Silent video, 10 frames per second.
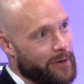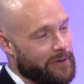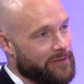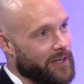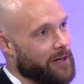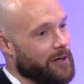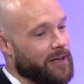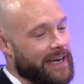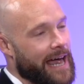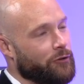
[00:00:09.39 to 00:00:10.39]
We've done an
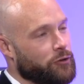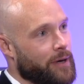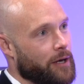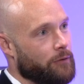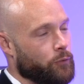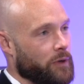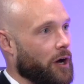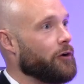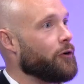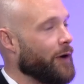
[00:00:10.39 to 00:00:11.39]
analogy battle for what
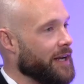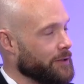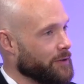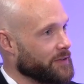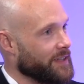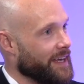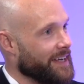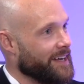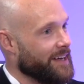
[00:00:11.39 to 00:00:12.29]
underwriting looks like.